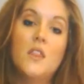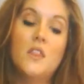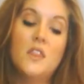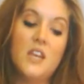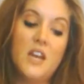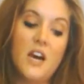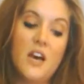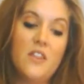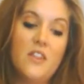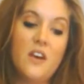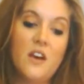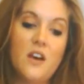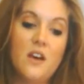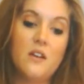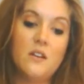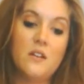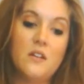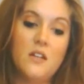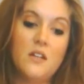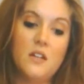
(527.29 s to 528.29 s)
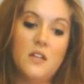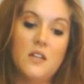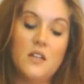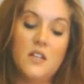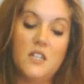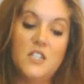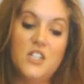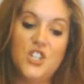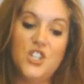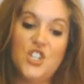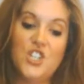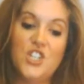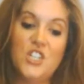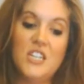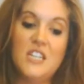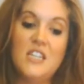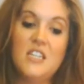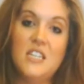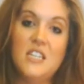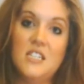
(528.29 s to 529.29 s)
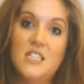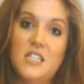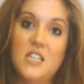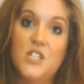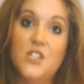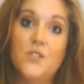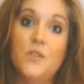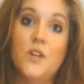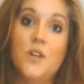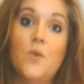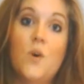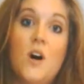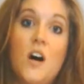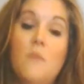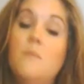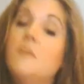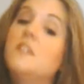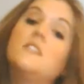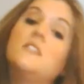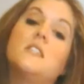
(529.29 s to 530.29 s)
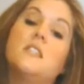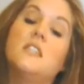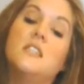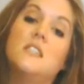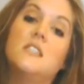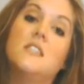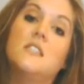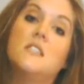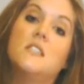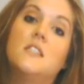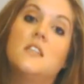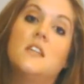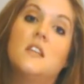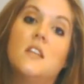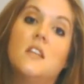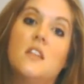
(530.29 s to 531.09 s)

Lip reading: The other addition in the assessor requirements is